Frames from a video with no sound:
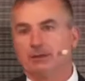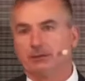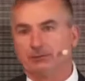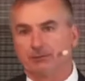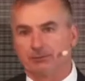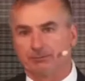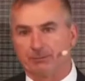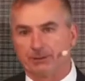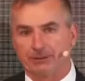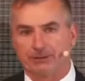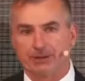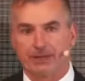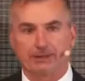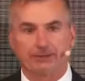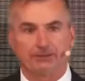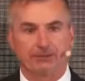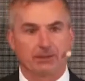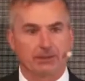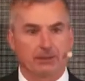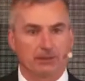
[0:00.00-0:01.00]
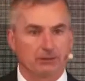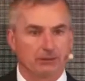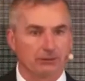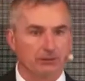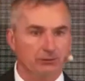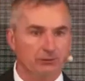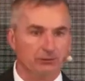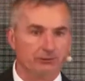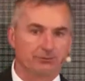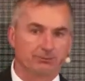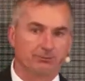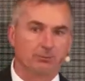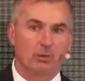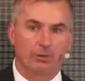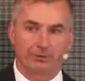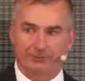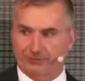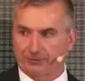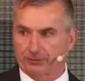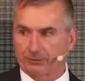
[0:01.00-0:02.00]
to be then use more
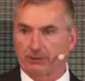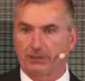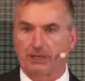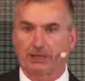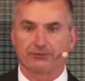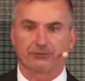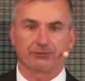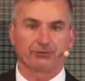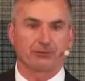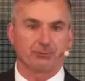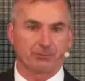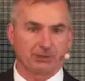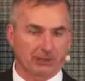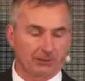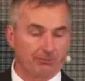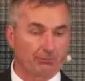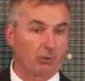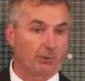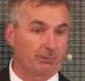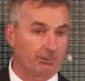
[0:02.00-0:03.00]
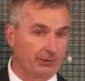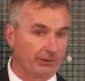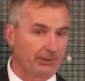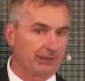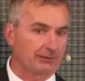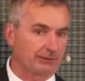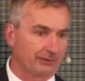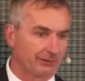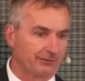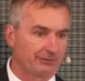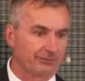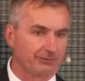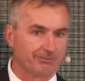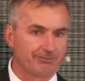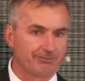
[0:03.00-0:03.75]
fertilizer to become more productive.